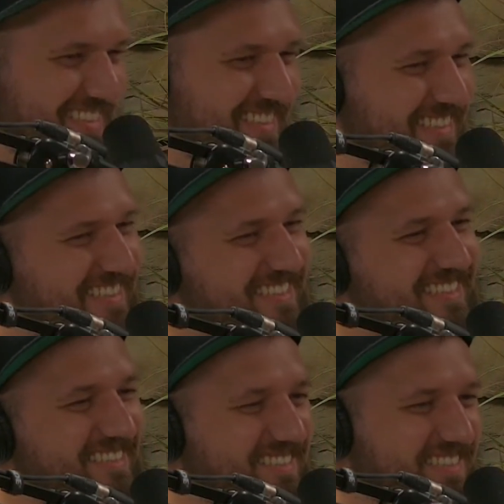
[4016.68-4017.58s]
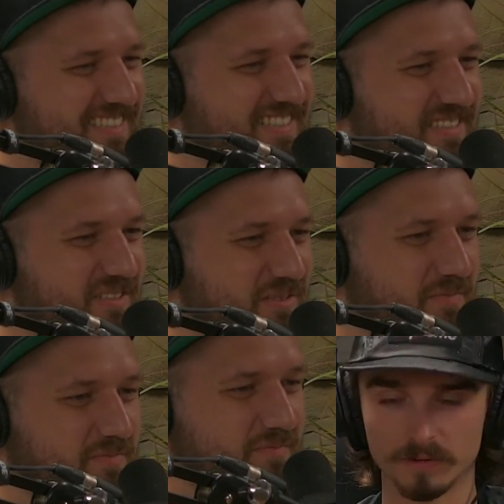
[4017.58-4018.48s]
is tough, but
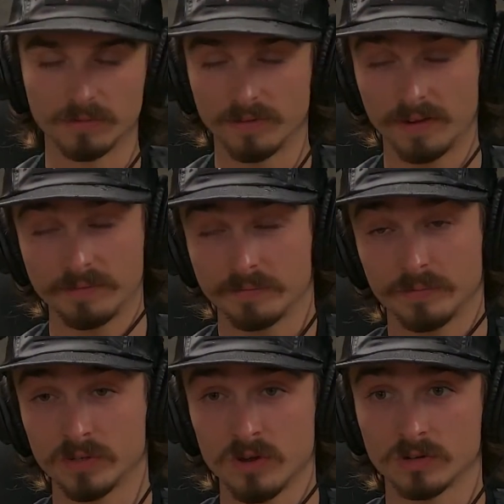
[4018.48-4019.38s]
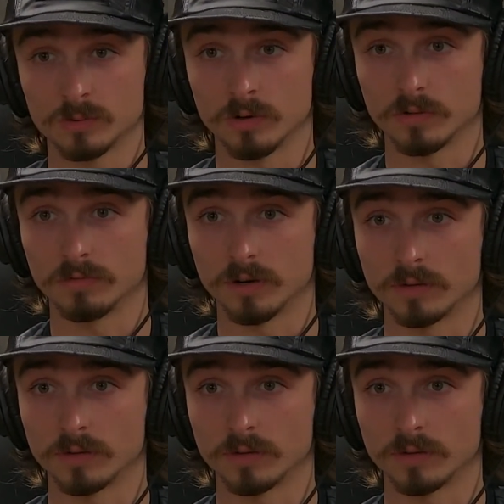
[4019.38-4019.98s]
whatever. As long as we're on the fucking